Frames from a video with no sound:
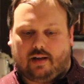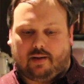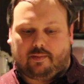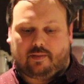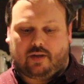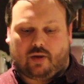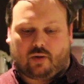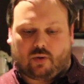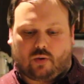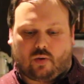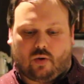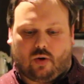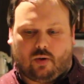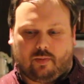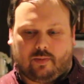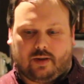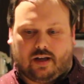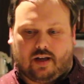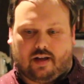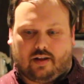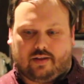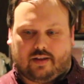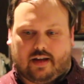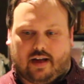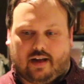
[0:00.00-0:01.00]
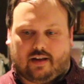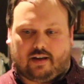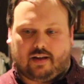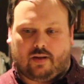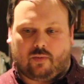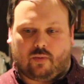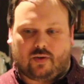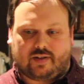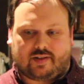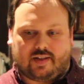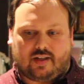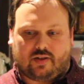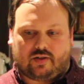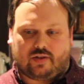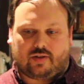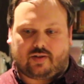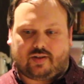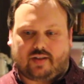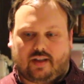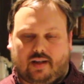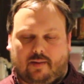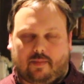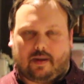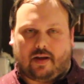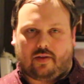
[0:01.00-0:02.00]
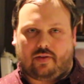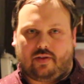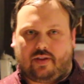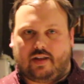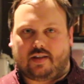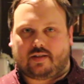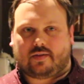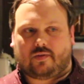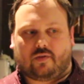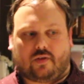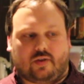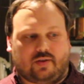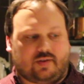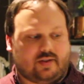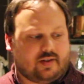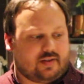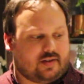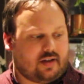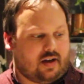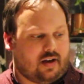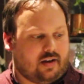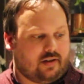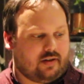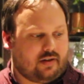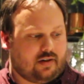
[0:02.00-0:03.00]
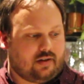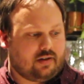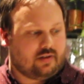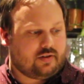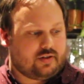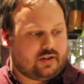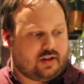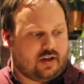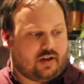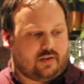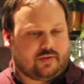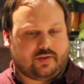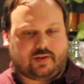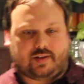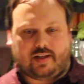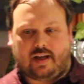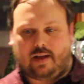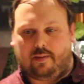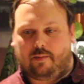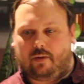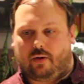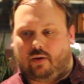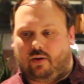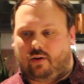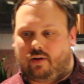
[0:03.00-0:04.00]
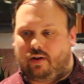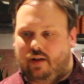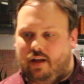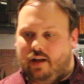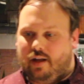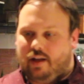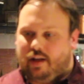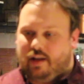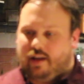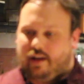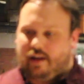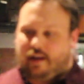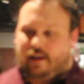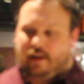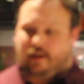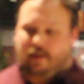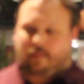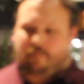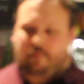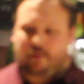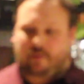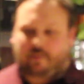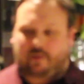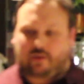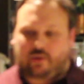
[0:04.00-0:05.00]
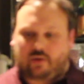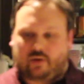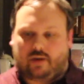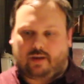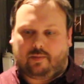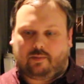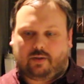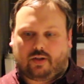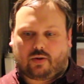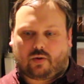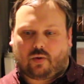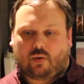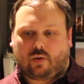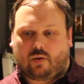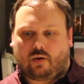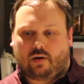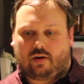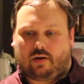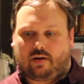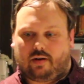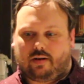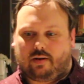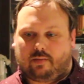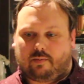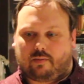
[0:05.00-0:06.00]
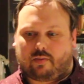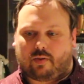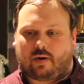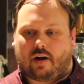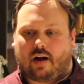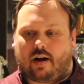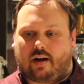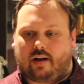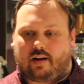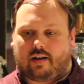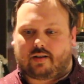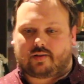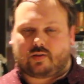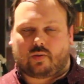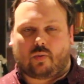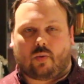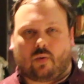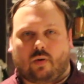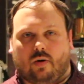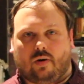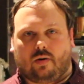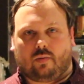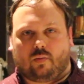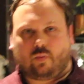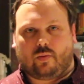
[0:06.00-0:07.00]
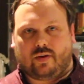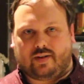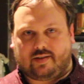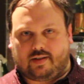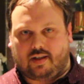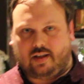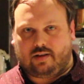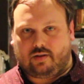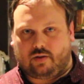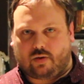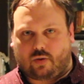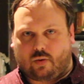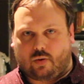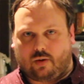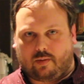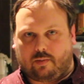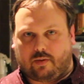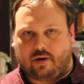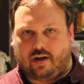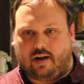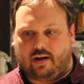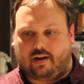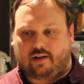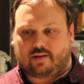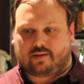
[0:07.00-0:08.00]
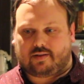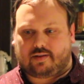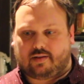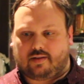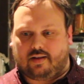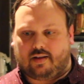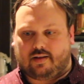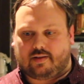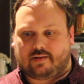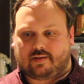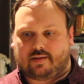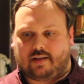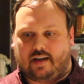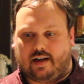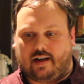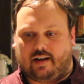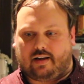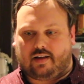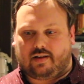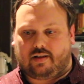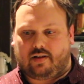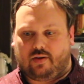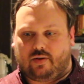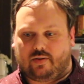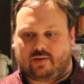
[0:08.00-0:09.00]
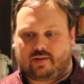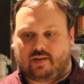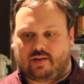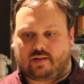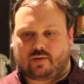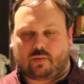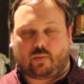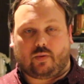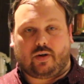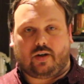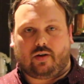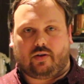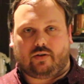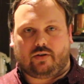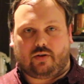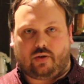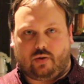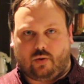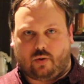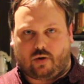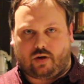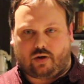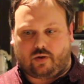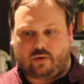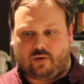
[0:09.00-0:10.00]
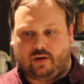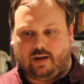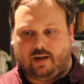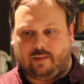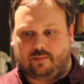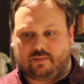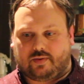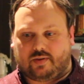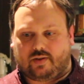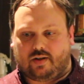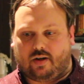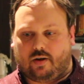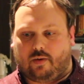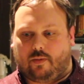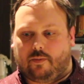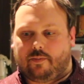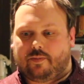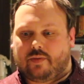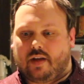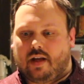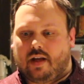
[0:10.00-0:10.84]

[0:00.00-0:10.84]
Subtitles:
Don't quote me on that. And what's interesting about this versus other shelf-stable bourbon cream liqueur products or whiskey liqueur products is that it uses real New York cream. So